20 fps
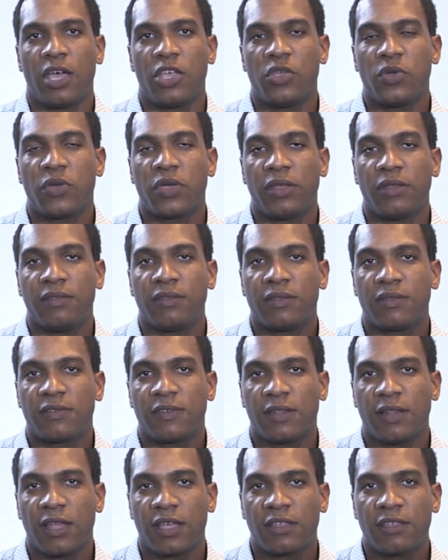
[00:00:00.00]
you can
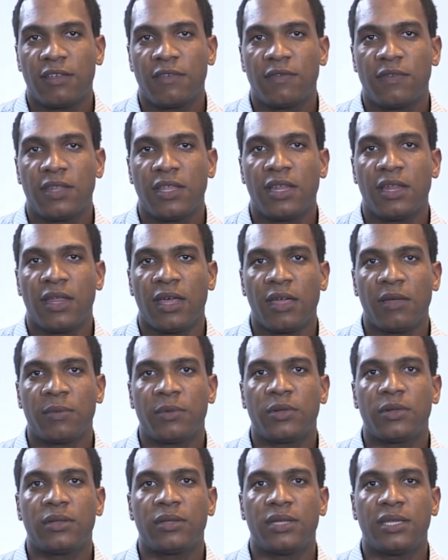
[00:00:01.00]
selectively
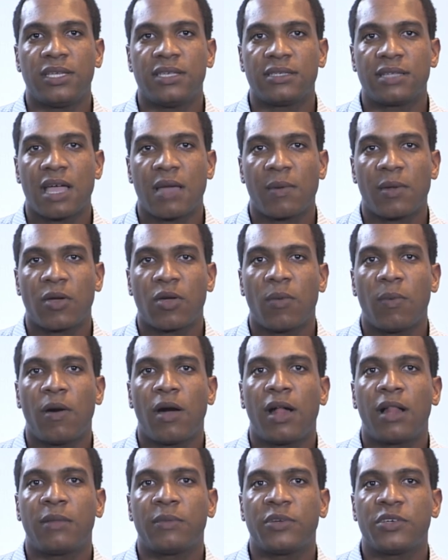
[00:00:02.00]
label these diblock
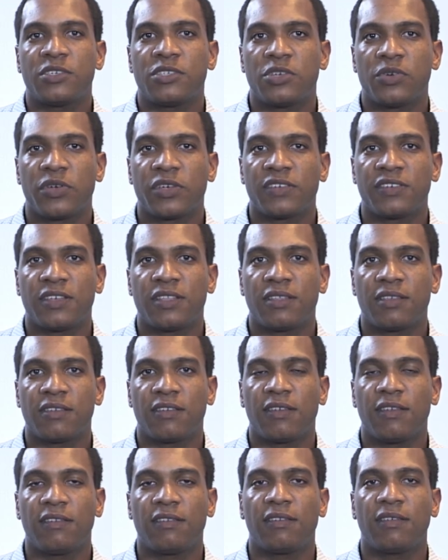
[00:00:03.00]
copolymers during
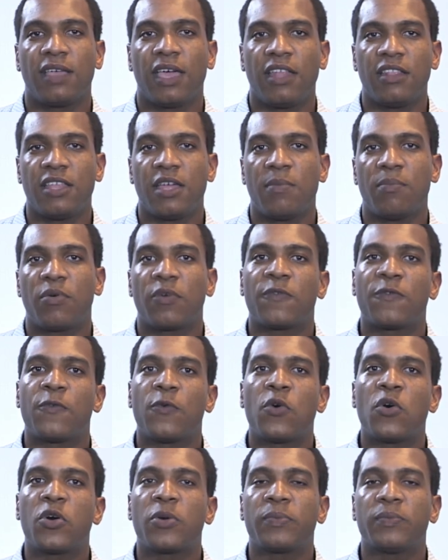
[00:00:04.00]
synthesis and then
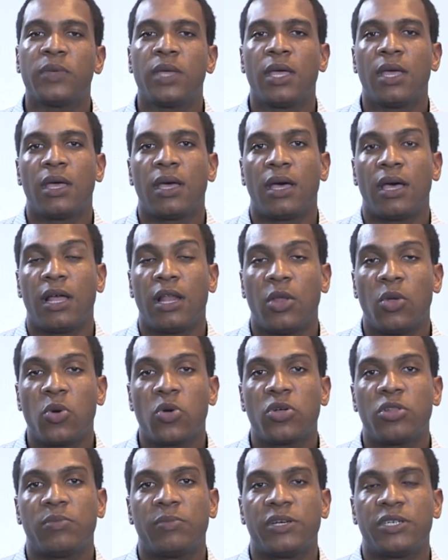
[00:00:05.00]
perform
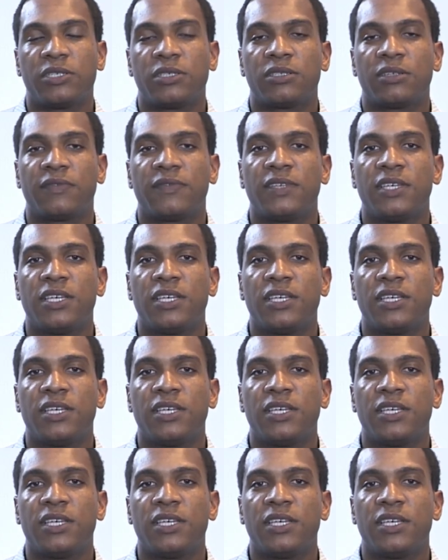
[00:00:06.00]
local measures of